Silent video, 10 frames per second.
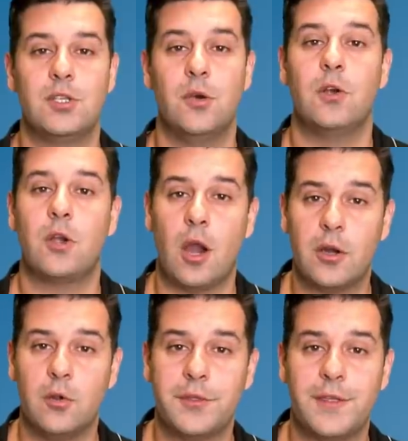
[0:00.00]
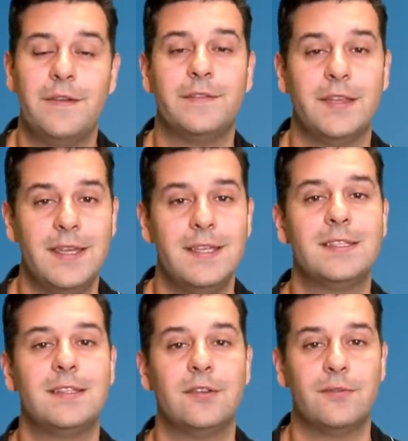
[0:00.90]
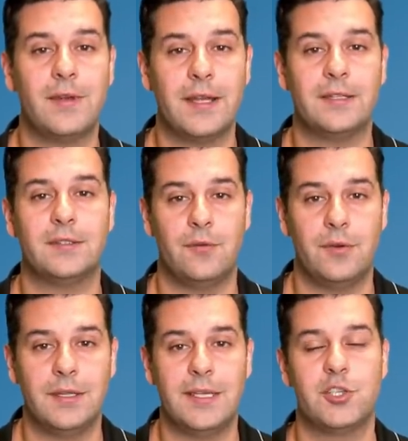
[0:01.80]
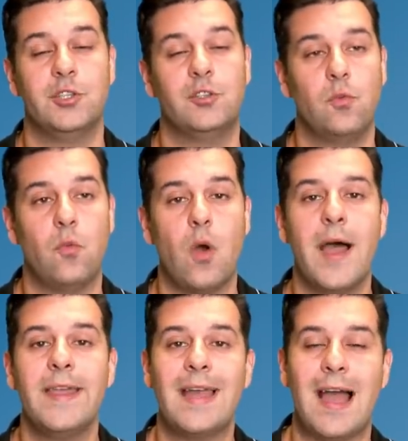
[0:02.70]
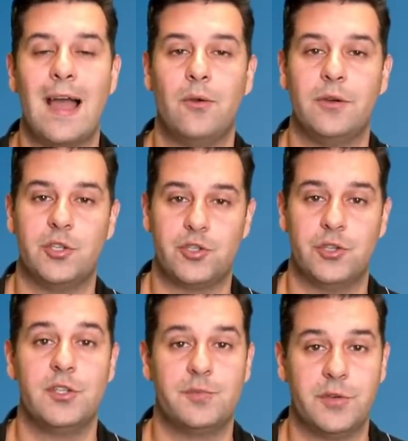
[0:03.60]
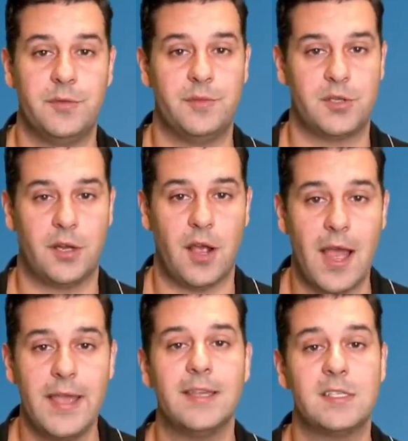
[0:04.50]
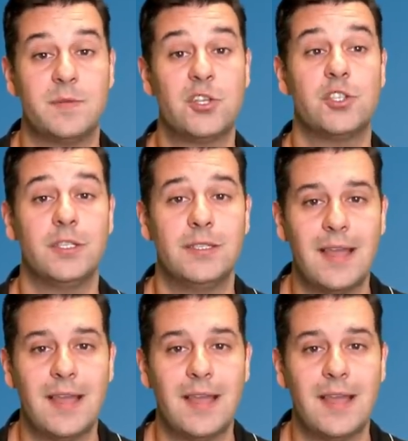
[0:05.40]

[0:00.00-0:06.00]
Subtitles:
So cargo theft is direct relation to why our insurance premiums are high, especially